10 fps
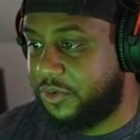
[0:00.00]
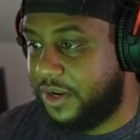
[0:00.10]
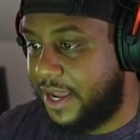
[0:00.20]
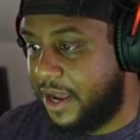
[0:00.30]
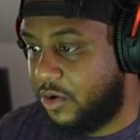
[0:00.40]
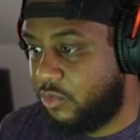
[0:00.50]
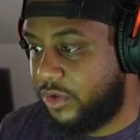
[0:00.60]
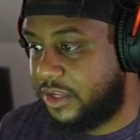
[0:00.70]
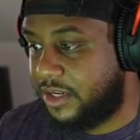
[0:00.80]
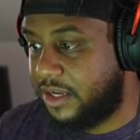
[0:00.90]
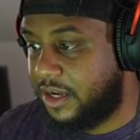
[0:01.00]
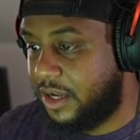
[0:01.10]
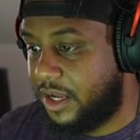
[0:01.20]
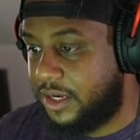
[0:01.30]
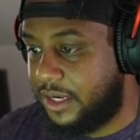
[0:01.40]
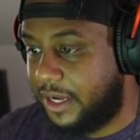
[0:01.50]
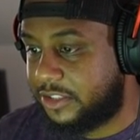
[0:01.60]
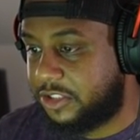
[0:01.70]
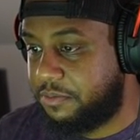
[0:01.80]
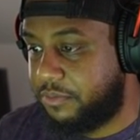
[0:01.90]
now we can unlock
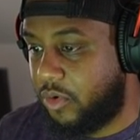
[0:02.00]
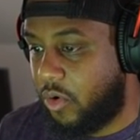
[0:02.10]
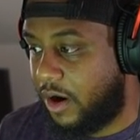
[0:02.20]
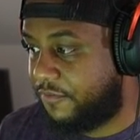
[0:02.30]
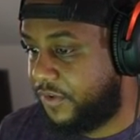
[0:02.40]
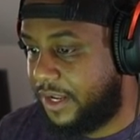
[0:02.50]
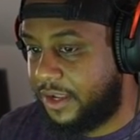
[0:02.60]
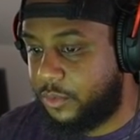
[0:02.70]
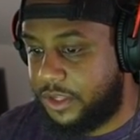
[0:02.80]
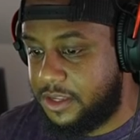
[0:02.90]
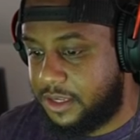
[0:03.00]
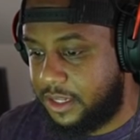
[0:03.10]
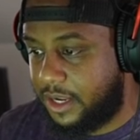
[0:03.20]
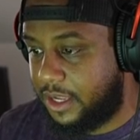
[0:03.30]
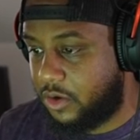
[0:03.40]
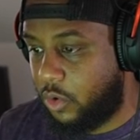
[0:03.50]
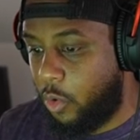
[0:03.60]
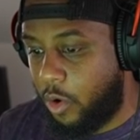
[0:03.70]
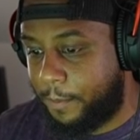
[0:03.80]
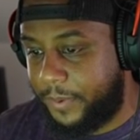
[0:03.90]
some more. I feel like we can get a
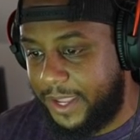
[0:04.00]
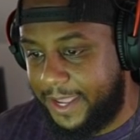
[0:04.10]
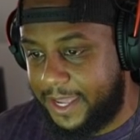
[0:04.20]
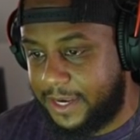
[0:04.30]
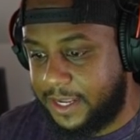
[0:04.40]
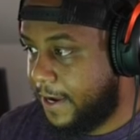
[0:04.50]
cool pin.